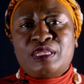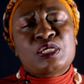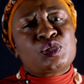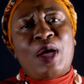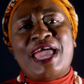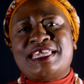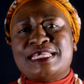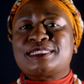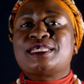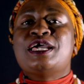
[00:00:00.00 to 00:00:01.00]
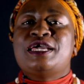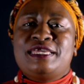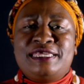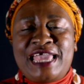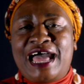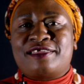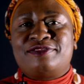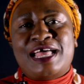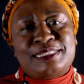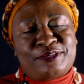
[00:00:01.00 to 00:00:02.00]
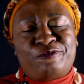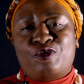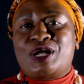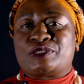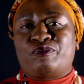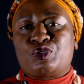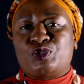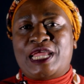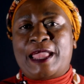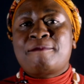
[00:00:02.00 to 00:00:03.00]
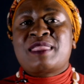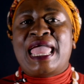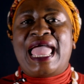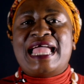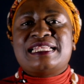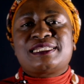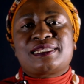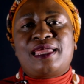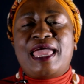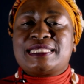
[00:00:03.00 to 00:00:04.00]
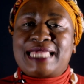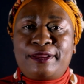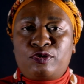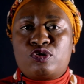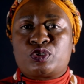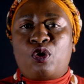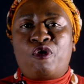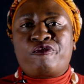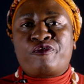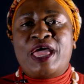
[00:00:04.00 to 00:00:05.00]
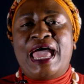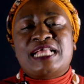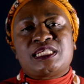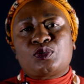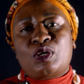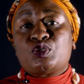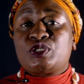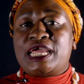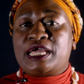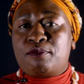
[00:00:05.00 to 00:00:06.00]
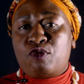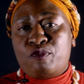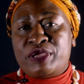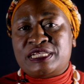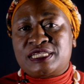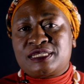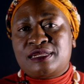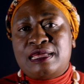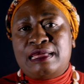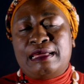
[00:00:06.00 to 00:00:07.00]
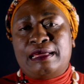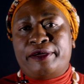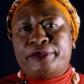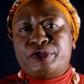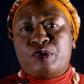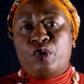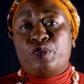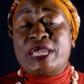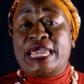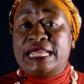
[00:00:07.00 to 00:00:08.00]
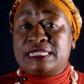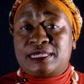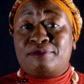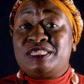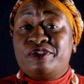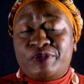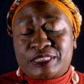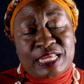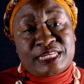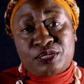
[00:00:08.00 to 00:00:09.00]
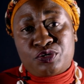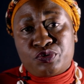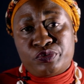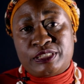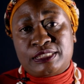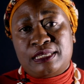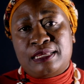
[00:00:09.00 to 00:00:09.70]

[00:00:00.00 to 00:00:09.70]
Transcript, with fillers: So I guess, yeah, that's the focus for today. And as I close off, I just want to take a moment. Uh, you know, we had some devastating news